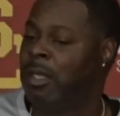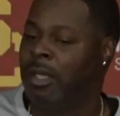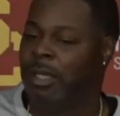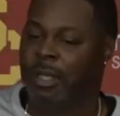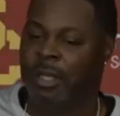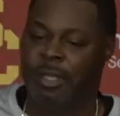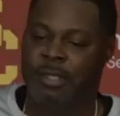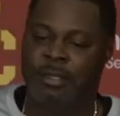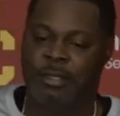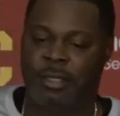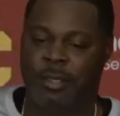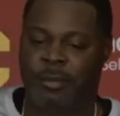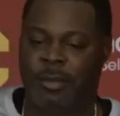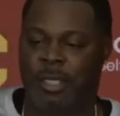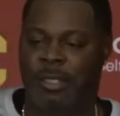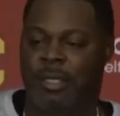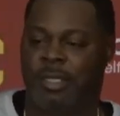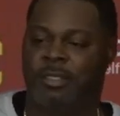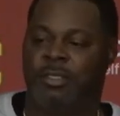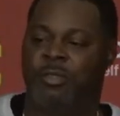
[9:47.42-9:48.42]
And that's
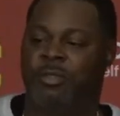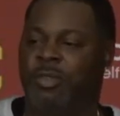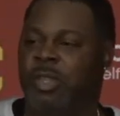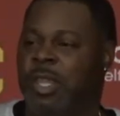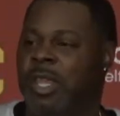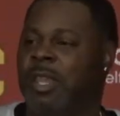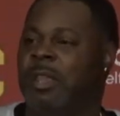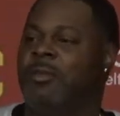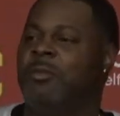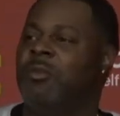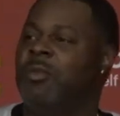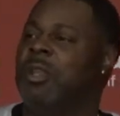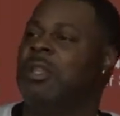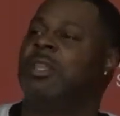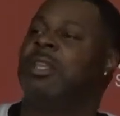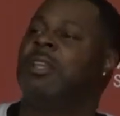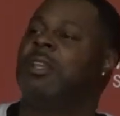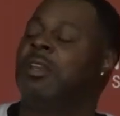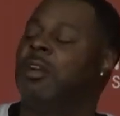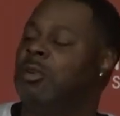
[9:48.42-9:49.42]
something that you can't
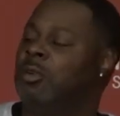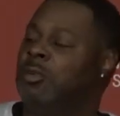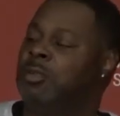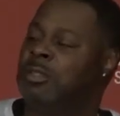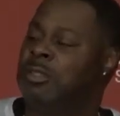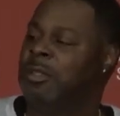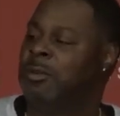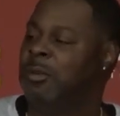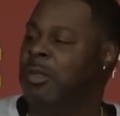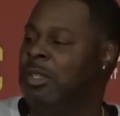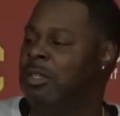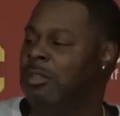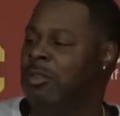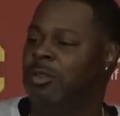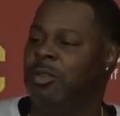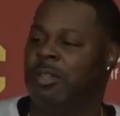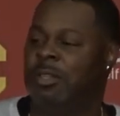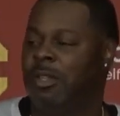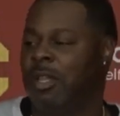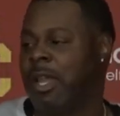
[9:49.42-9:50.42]
really coach. I mean, you
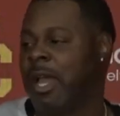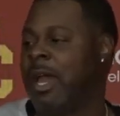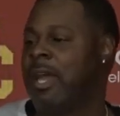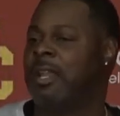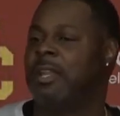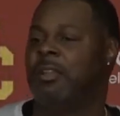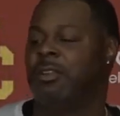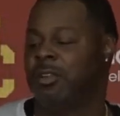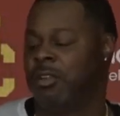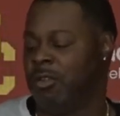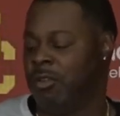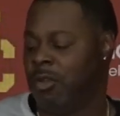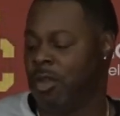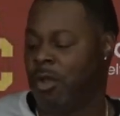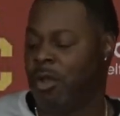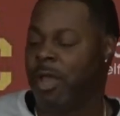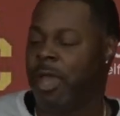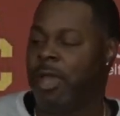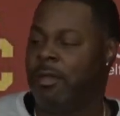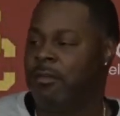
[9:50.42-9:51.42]
either got it or you
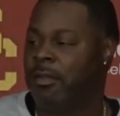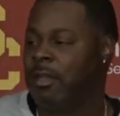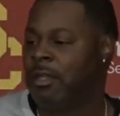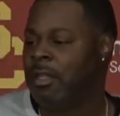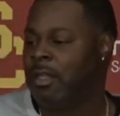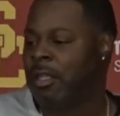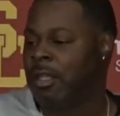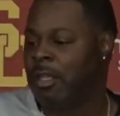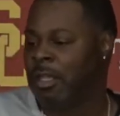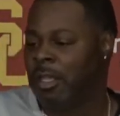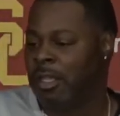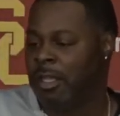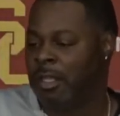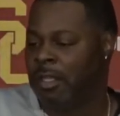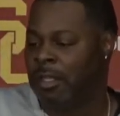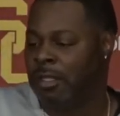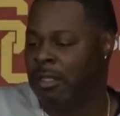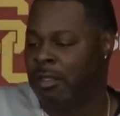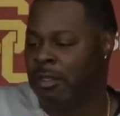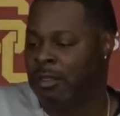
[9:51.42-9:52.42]
don't have it.
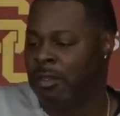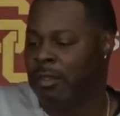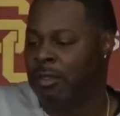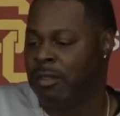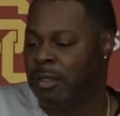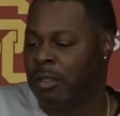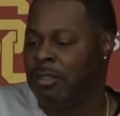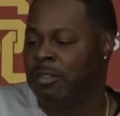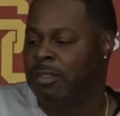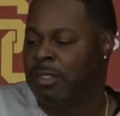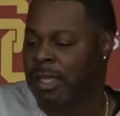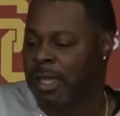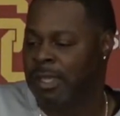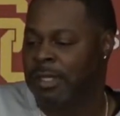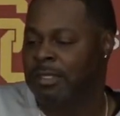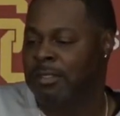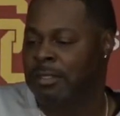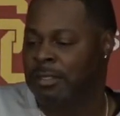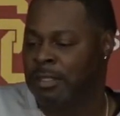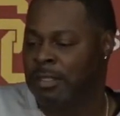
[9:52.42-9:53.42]
And, you know, those
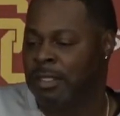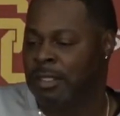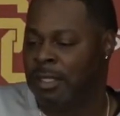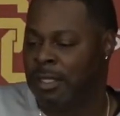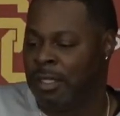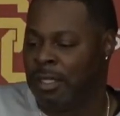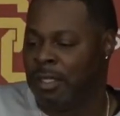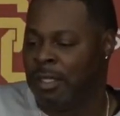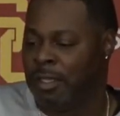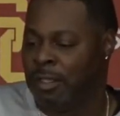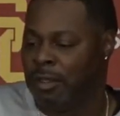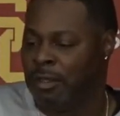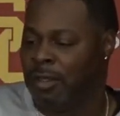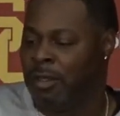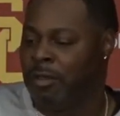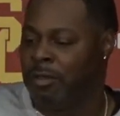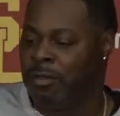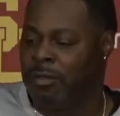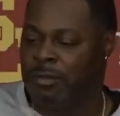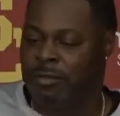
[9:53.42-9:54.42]
guys, you
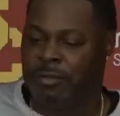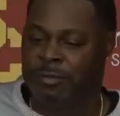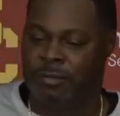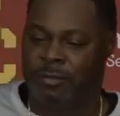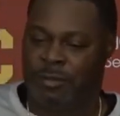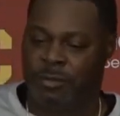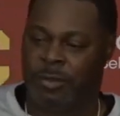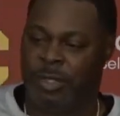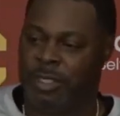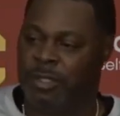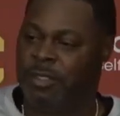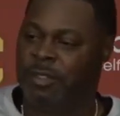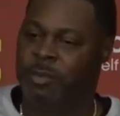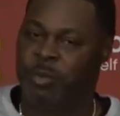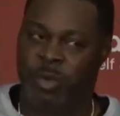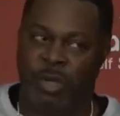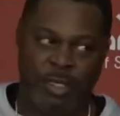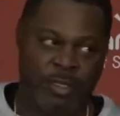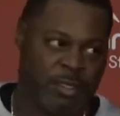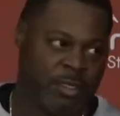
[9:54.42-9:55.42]
know, with his
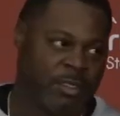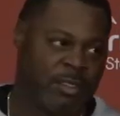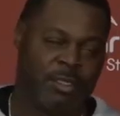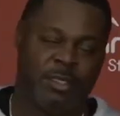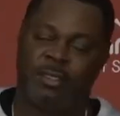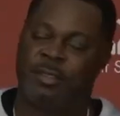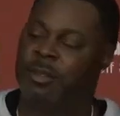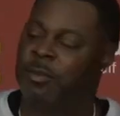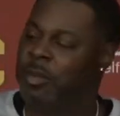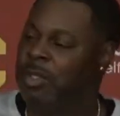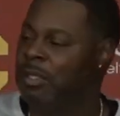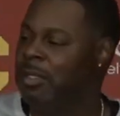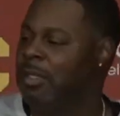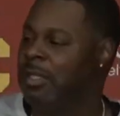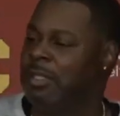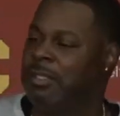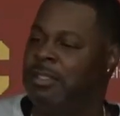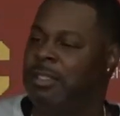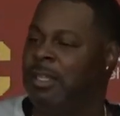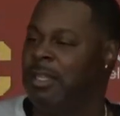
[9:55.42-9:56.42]
presence and some of the
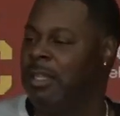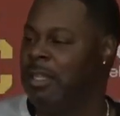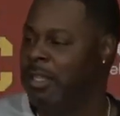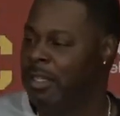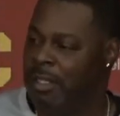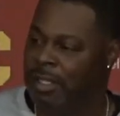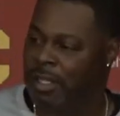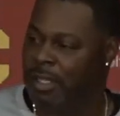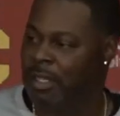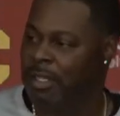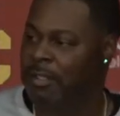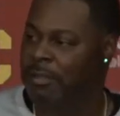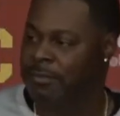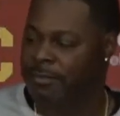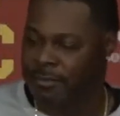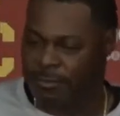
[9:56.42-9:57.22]
things that he did,